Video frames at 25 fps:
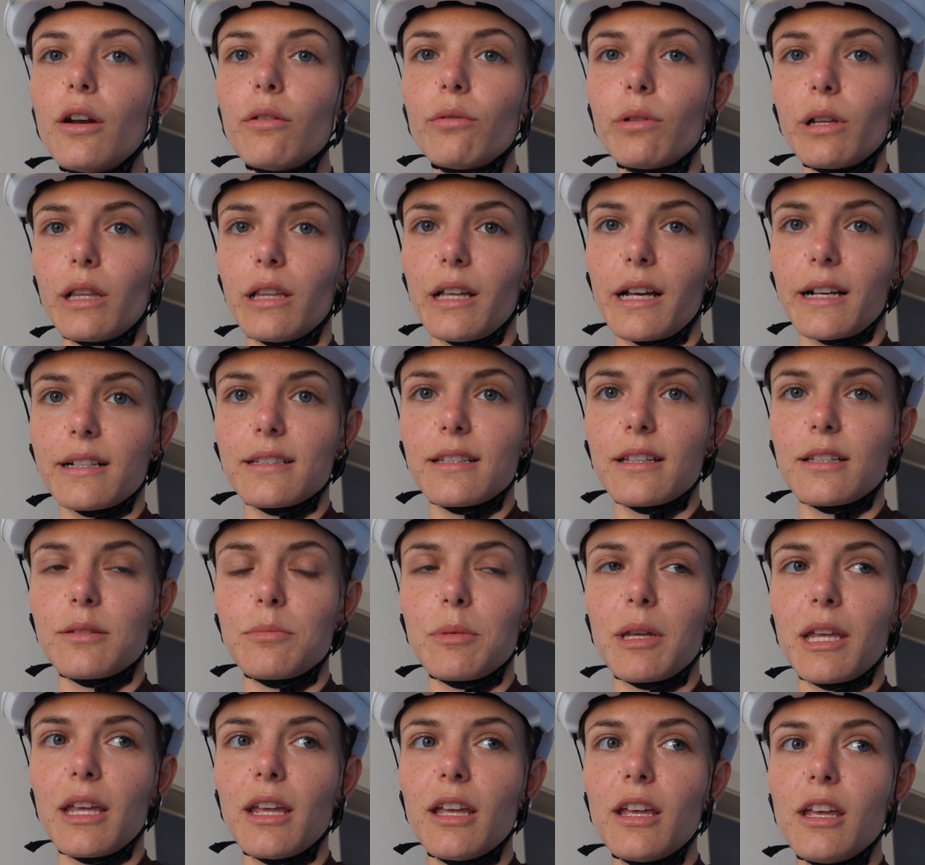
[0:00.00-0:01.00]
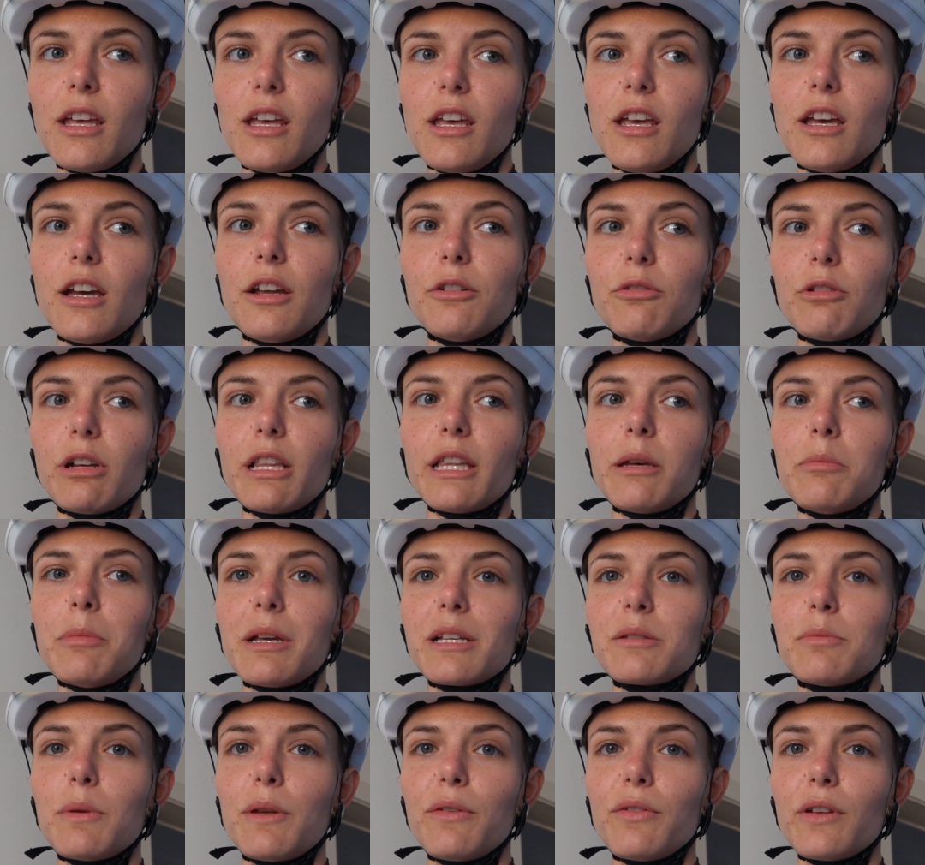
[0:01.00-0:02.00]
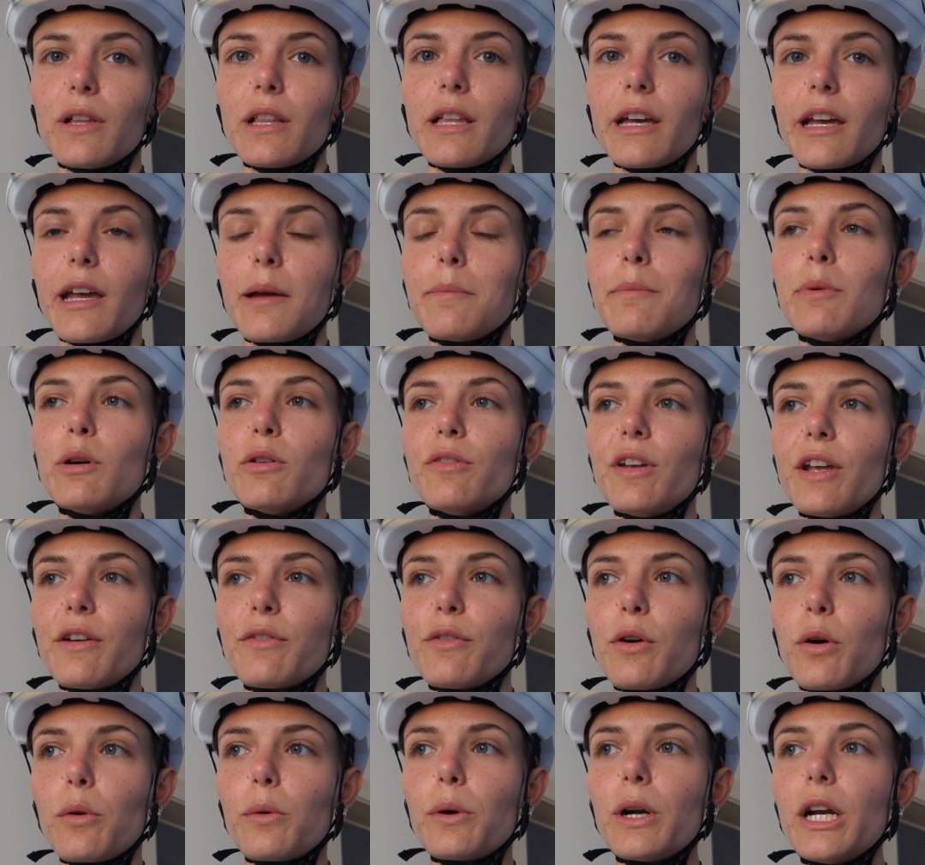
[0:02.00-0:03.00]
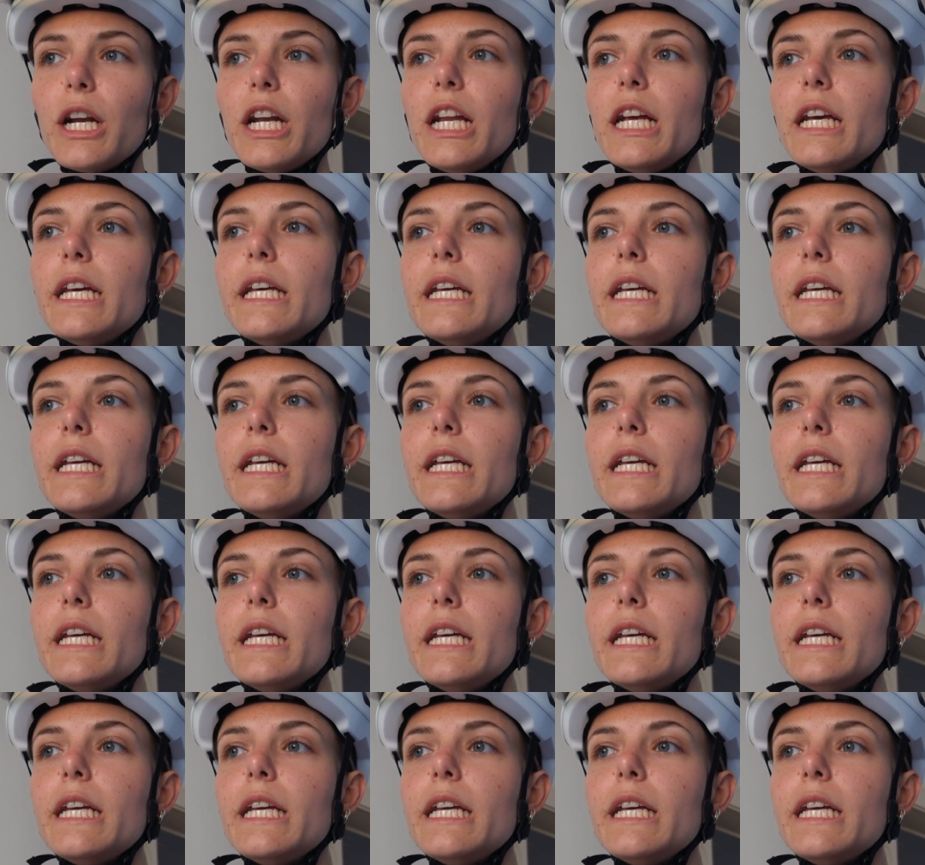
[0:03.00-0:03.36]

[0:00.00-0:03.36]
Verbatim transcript: relaxes me and really makes me feel like I'm moving forward.